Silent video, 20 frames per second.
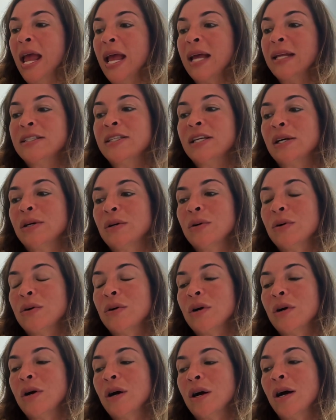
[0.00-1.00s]
And
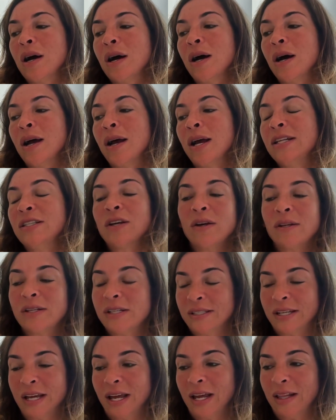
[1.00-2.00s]
so it's all
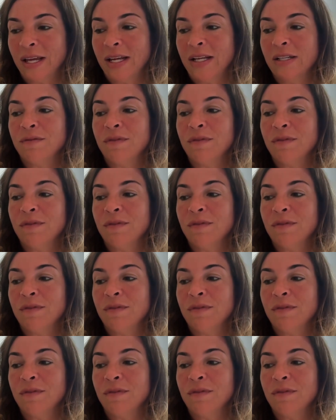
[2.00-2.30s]
to say, like,